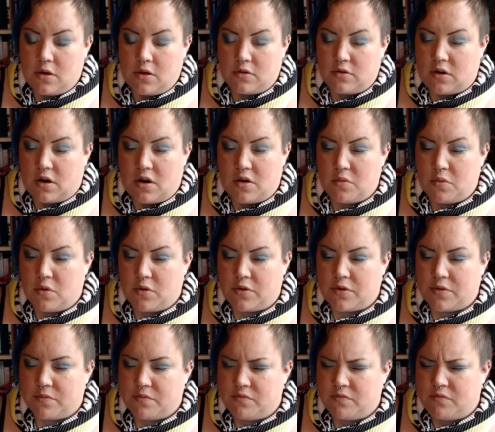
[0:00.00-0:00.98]
don't know what
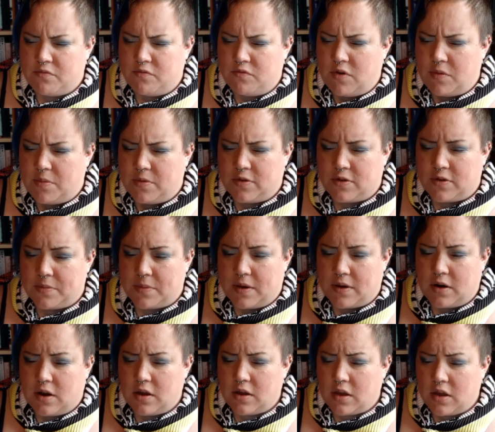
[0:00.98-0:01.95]
ribbons smell
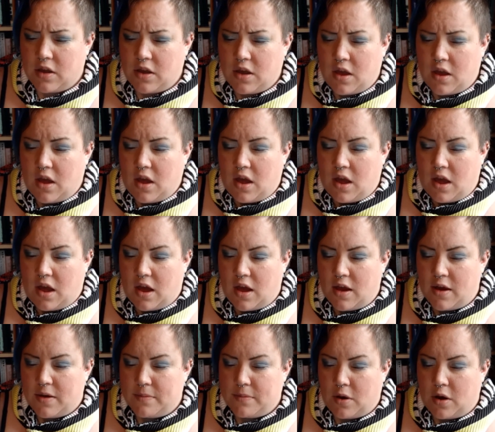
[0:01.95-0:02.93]
like.
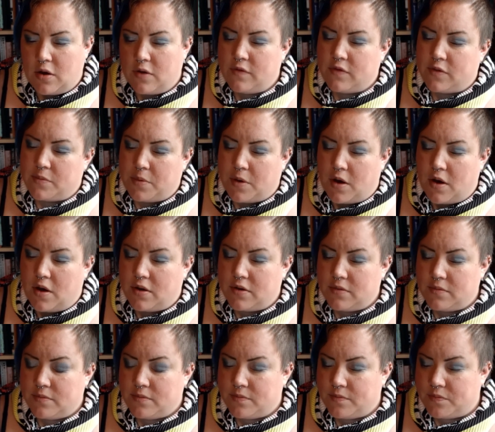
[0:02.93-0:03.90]
Over the
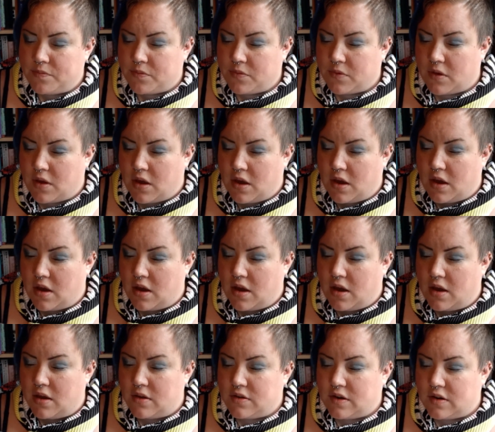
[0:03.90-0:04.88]
barn.
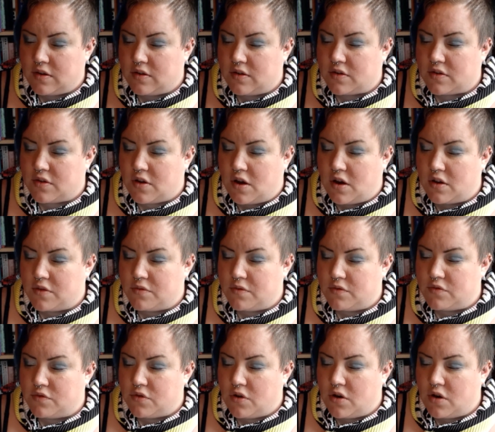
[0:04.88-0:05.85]
Take to the skies with
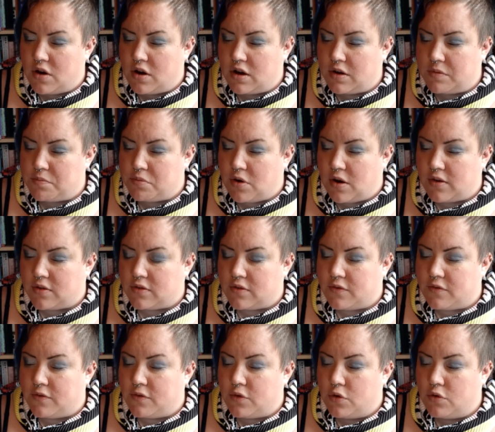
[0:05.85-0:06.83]
dried, pressed
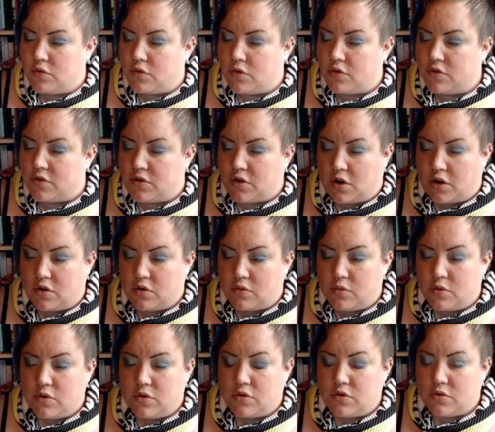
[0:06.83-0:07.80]
florals and oak
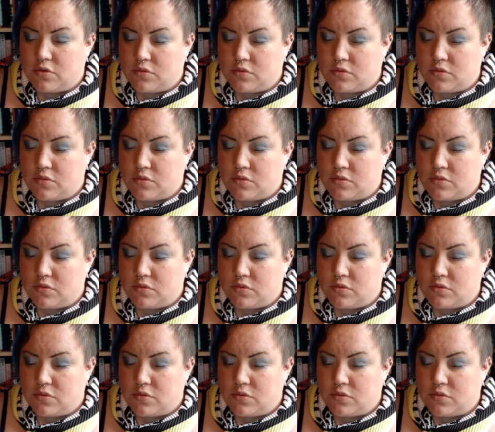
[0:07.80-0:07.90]
wood.